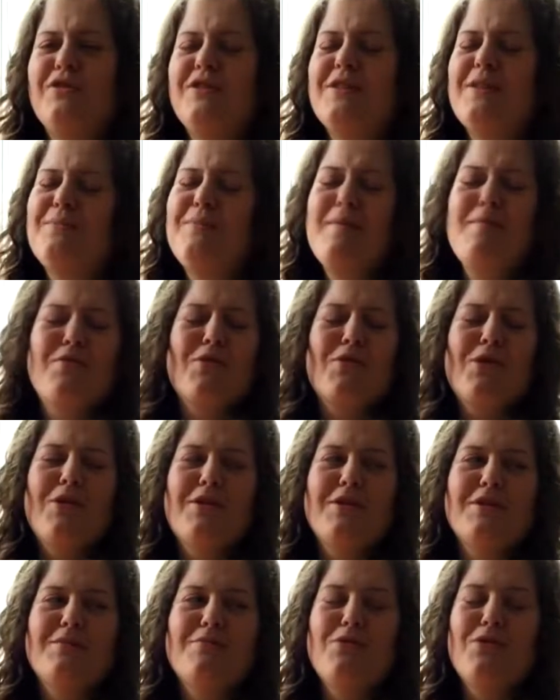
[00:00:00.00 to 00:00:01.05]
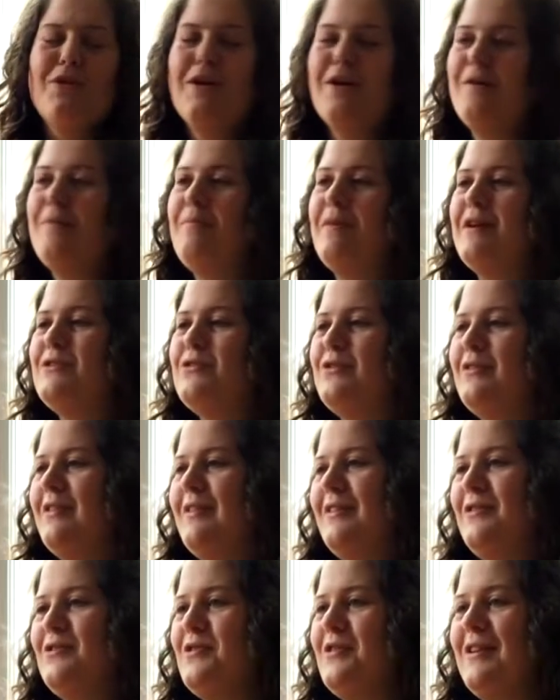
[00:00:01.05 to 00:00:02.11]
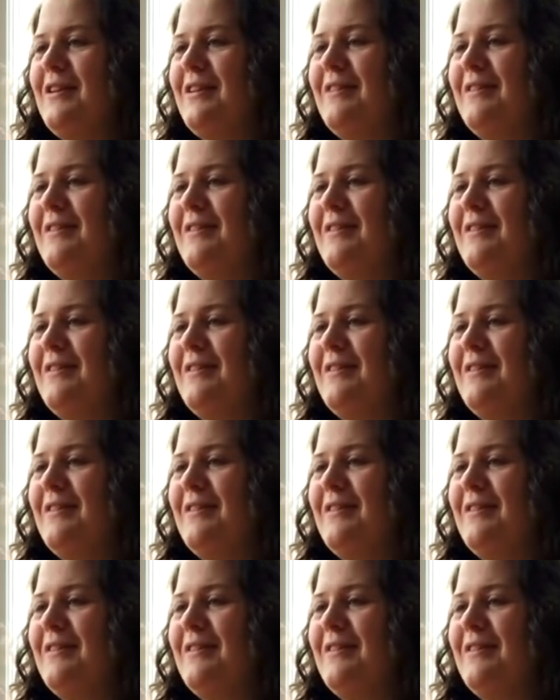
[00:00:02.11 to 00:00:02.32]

Some people call it the small harp, but I don't like